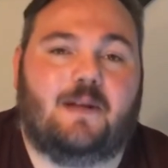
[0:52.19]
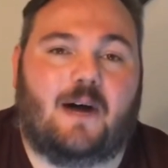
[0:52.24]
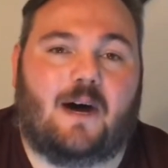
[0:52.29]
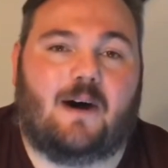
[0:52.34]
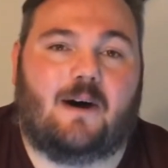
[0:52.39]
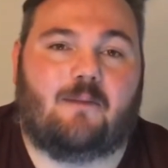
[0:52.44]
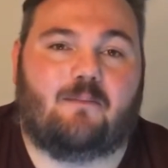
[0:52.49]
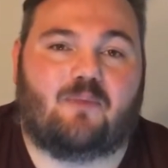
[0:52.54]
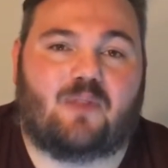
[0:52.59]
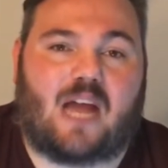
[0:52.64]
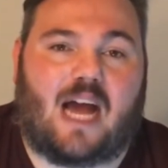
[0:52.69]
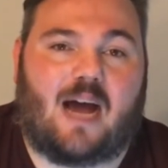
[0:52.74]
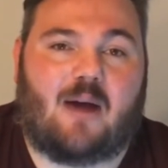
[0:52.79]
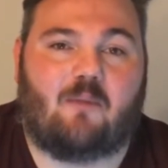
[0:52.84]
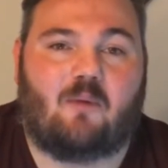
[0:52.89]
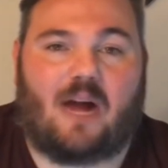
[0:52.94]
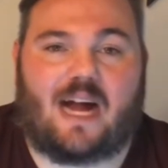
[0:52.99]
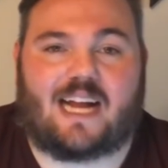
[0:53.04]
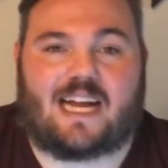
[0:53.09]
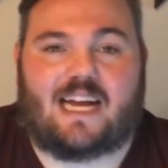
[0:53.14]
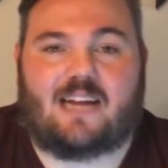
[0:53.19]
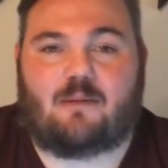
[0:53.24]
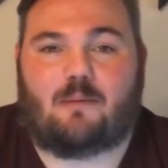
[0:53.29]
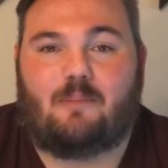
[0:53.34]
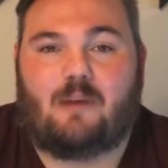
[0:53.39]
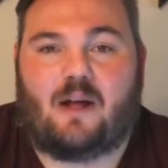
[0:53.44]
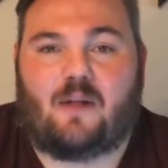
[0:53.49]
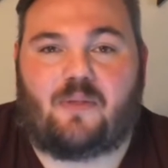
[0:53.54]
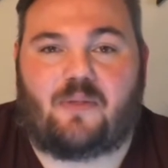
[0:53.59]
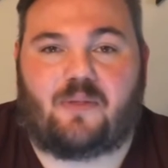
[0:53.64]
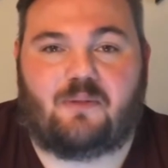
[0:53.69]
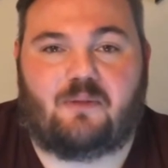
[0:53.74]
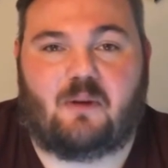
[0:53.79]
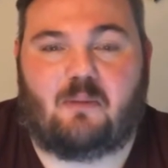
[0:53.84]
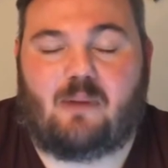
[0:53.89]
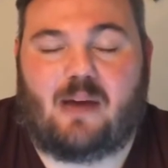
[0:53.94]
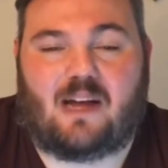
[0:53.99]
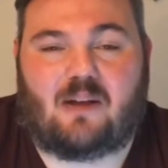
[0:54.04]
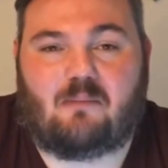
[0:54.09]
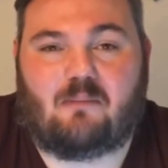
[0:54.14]
I got
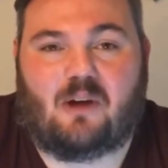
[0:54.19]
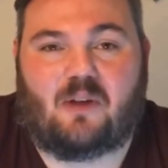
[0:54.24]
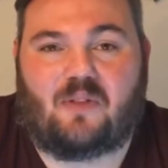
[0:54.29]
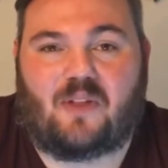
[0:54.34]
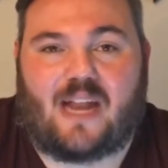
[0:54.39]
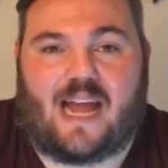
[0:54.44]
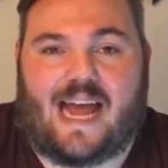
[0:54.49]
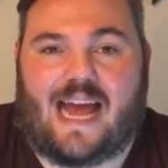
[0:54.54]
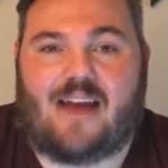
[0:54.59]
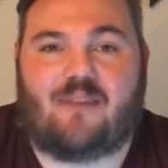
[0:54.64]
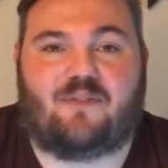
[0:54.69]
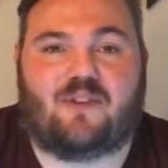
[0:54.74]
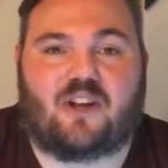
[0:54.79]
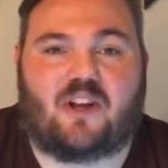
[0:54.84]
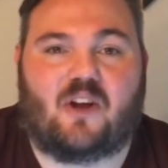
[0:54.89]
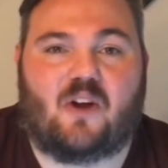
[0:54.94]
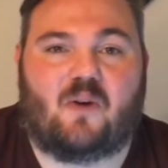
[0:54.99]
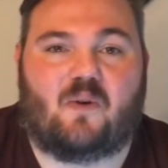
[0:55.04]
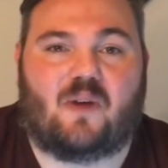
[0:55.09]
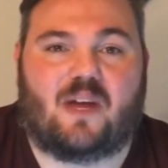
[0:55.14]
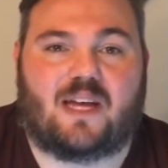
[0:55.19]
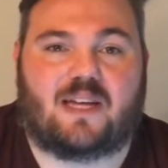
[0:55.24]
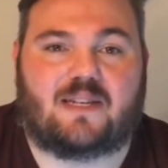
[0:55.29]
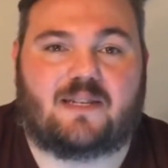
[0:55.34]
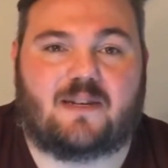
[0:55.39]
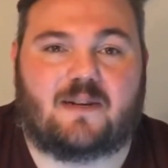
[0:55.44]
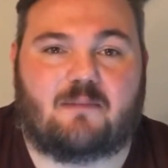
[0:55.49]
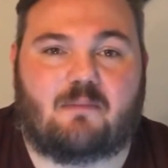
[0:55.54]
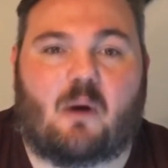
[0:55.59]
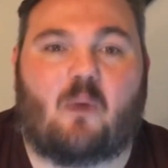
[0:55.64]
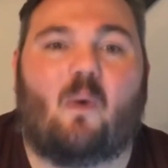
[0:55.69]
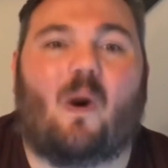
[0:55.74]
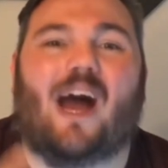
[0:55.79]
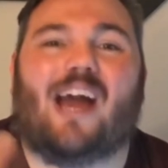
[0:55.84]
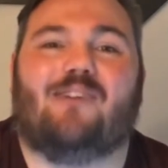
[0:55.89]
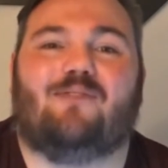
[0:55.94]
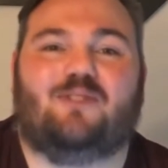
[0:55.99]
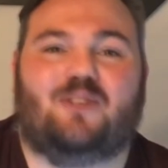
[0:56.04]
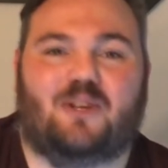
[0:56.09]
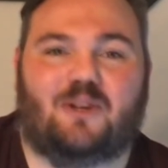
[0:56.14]
about a month and a half ago, and my
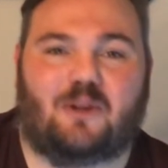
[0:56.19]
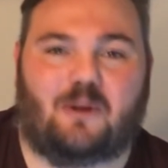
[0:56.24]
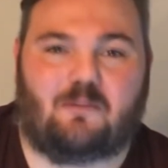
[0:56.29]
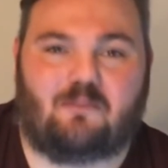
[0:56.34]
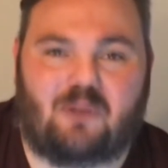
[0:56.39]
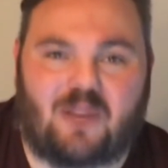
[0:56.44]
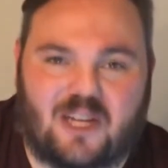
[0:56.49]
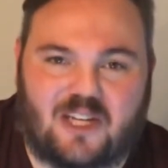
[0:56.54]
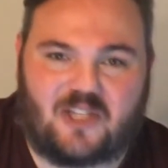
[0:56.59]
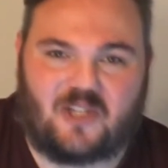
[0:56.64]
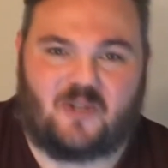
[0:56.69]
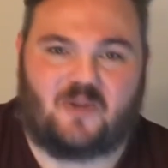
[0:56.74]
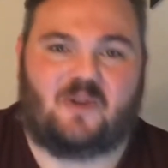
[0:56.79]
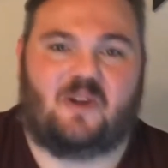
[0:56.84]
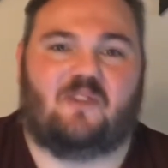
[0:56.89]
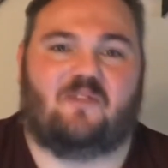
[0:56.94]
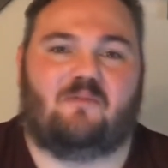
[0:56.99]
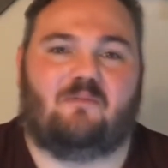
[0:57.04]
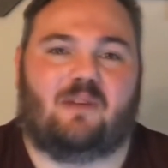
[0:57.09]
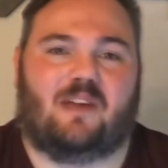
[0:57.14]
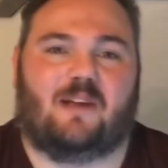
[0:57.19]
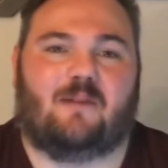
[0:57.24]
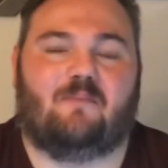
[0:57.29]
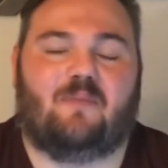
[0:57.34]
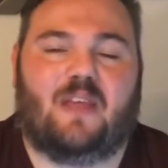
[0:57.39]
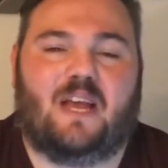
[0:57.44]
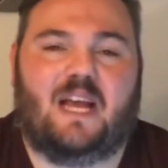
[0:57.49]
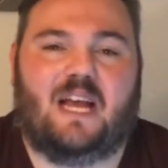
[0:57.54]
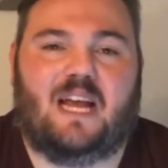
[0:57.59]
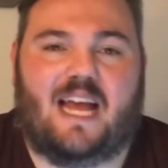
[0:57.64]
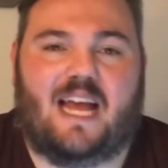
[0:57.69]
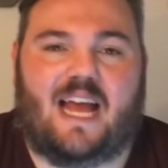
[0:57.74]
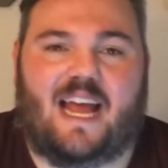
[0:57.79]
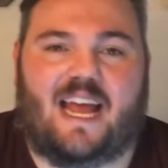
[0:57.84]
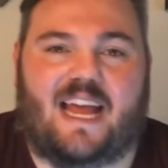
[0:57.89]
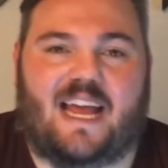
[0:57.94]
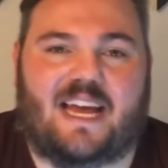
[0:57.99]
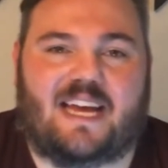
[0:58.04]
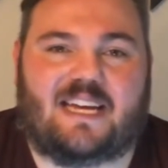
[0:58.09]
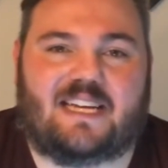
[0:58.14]
wife took a picture of me,
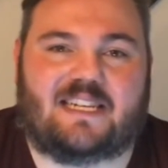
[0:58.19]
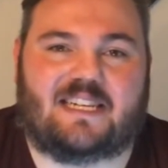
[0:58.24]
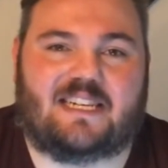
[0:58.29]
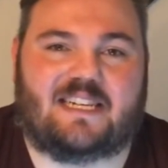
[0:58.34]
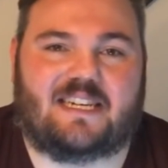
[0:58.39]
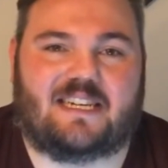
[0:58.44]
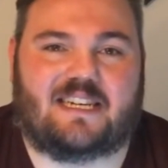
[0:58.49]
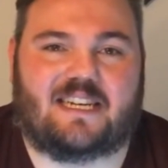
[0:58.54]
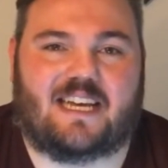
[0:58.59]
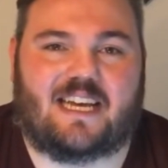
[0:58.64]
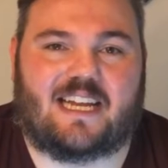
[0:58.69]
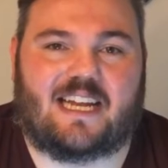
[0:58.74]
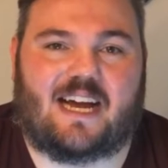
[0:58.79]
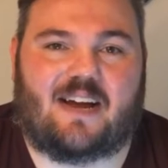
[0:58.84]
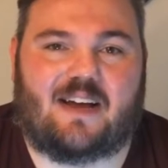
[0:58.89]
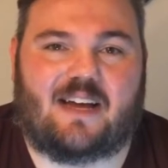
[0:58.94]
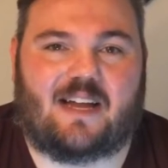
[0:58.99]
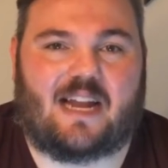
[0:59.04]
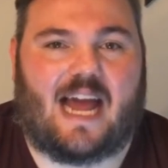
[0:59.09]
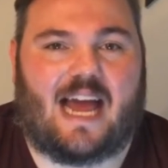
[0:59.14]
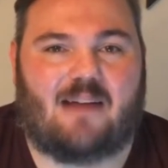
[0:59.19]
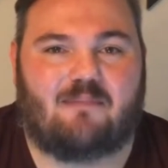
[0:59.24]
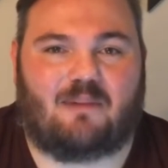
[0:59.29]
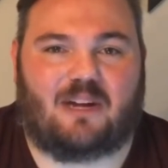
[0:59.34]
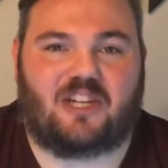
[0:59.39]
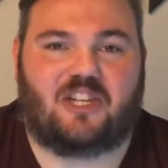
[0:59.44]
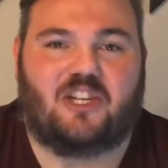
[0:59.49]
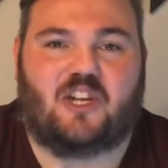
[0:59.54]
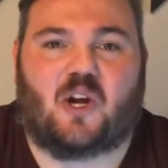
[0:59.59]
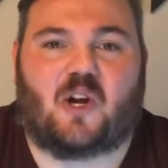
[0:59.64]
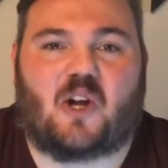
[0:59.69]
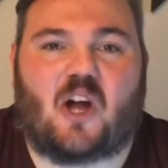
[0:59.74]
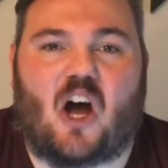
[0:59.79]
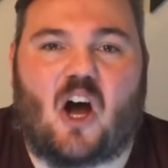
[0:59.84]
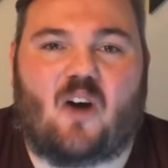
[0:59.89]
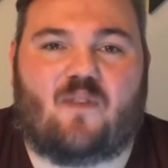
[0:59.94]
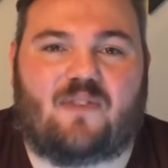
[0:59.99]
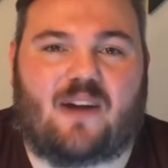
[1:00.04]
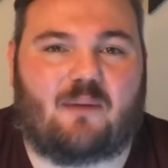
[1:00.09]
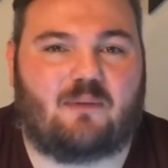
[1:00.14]
and I had my shirt
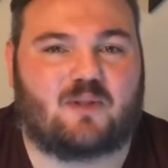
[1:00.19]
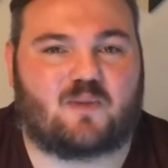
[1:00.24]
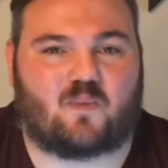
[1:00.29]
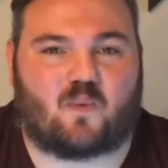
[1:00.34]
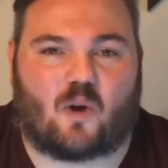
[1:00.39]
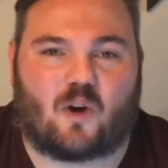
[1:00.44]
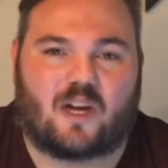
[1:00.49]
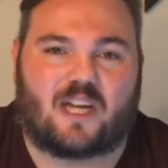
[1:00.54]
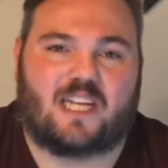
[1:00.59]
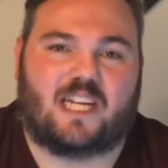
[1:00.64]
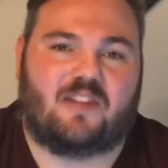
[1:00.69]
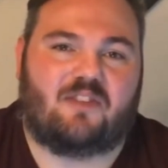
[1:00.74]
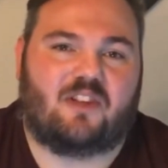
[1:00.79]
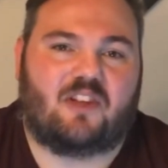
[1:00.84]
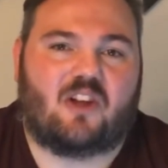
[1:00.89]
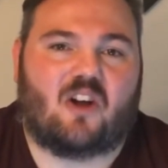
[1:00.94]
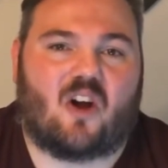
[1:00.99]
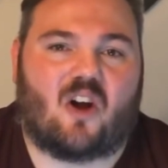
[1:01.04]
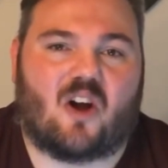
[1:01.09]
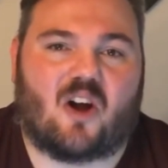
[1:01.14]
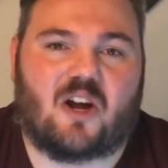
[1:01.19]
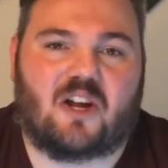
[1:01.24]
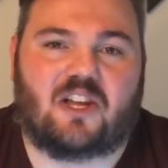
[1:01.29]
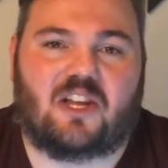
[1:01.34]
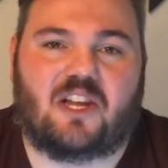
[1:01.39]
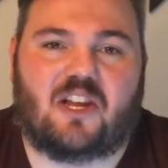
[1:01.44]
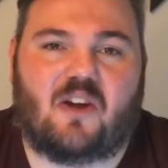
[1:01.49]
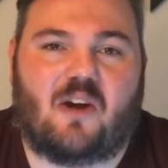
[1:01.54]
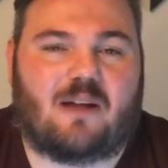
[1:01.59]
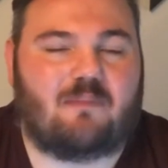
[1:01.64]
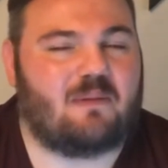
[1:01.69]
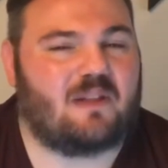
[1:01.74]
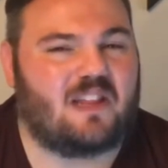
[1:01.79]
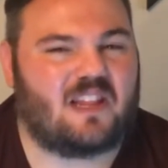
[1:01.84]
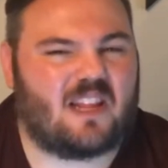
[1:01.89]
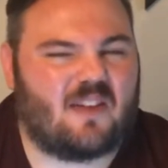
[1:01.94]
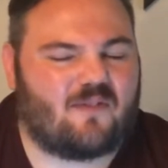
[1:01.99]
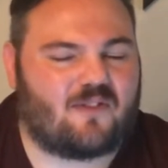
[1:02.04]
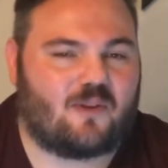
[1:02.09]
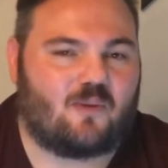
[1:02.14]
off. I was working in the yard. You know, I've
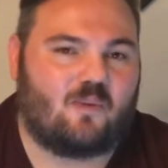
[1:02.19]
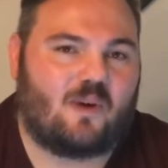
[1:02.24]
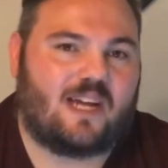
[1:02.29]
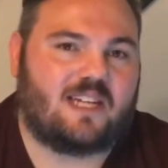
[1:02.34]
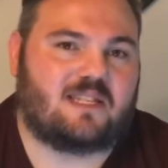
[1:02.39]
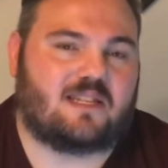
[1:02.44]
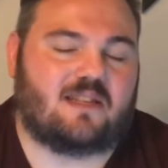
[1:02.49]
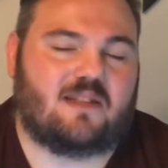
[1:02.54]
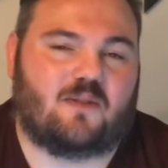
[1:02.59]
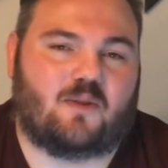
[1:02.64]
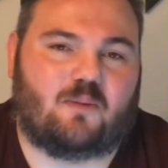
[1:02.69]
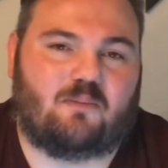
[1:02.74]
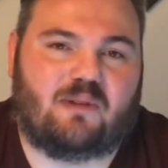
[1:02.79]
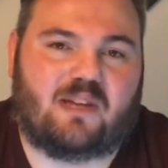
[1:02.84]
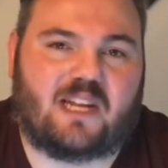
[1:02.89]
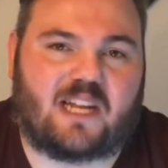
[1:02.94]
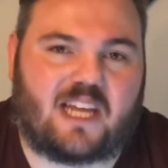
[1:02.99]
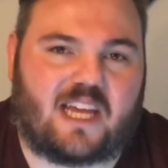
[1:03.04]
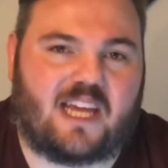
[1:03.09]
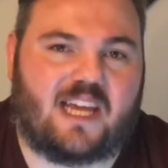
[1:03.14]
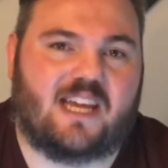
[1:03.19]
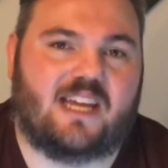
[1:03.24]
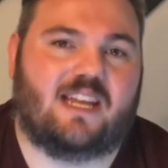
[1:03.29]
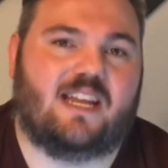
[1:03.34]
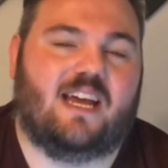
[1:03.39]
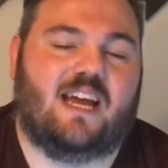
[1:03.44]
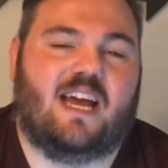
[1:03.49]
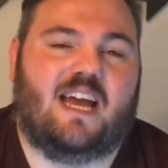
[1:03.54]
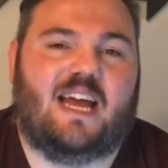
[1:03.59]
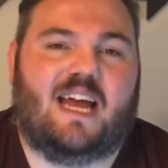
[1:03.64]
been lifting weights a little bit again,